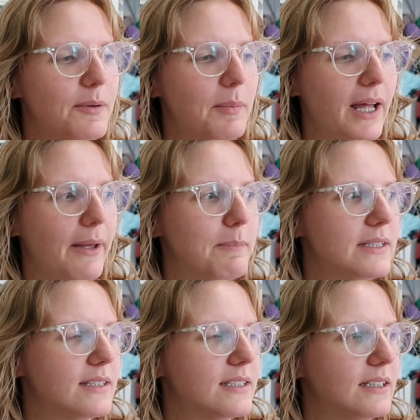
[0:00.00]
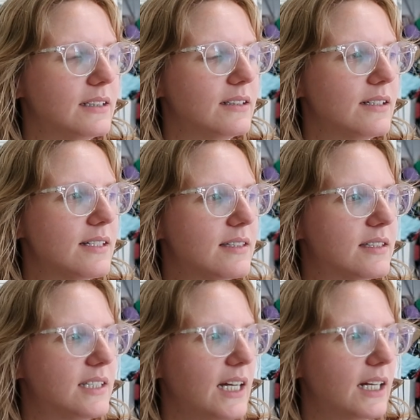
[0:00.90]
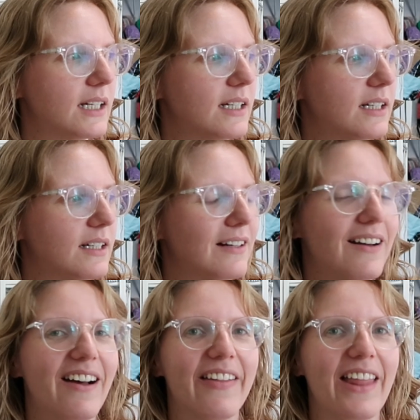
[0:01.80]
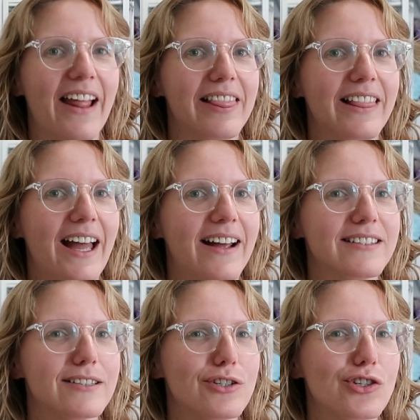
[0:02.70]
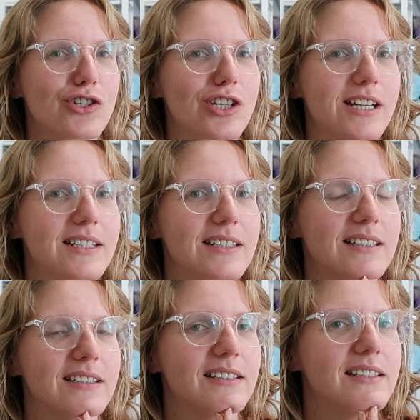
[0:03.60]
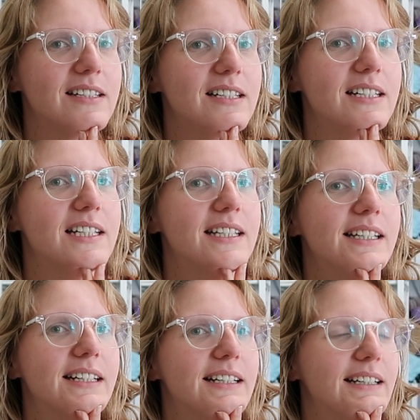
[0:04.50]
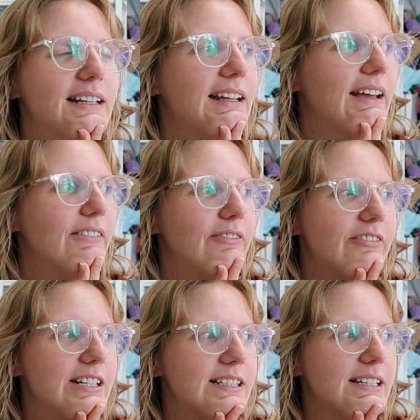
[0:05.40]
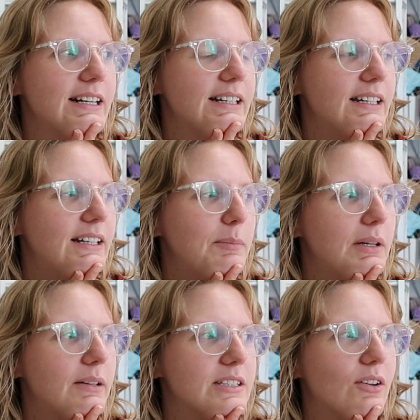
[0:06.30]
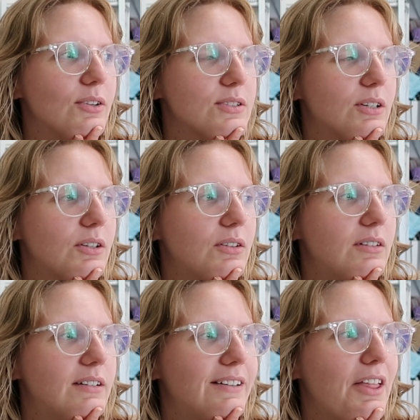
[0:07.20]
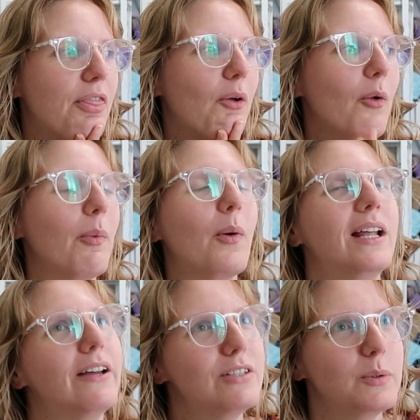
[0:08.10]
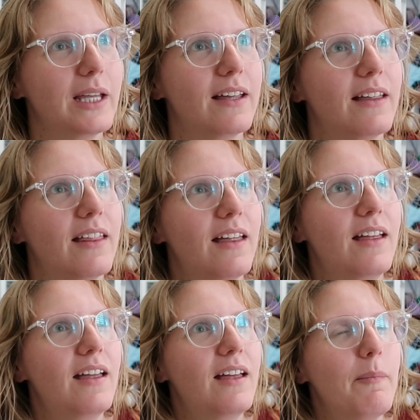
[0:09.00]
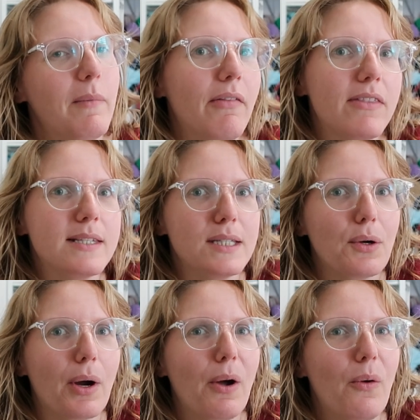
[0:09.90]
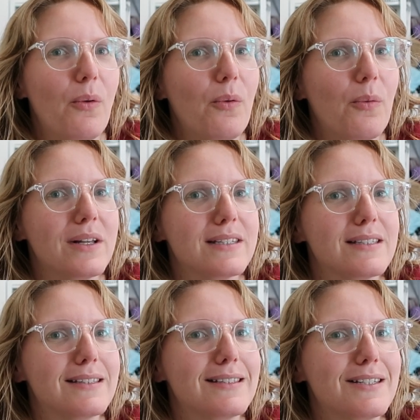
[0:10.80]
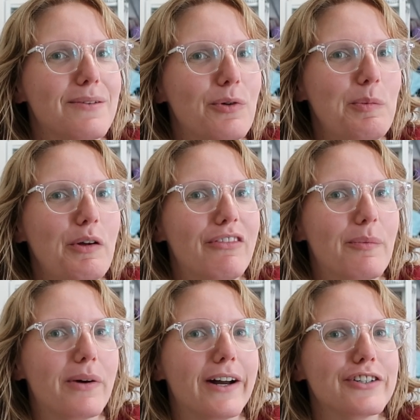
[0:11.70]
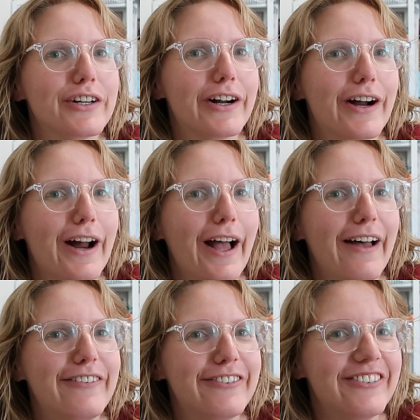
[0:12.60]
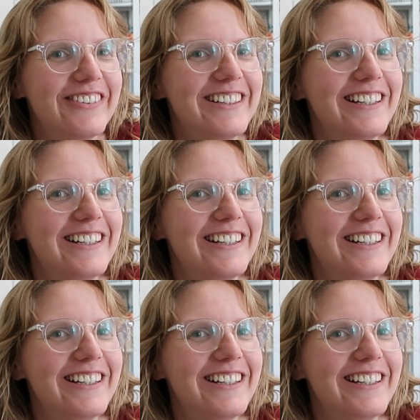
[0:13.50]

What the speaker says: But I'm still stuck on that last sheet. I haven't decided, but it's also the whole point of doing month 0 was to remove the pressure of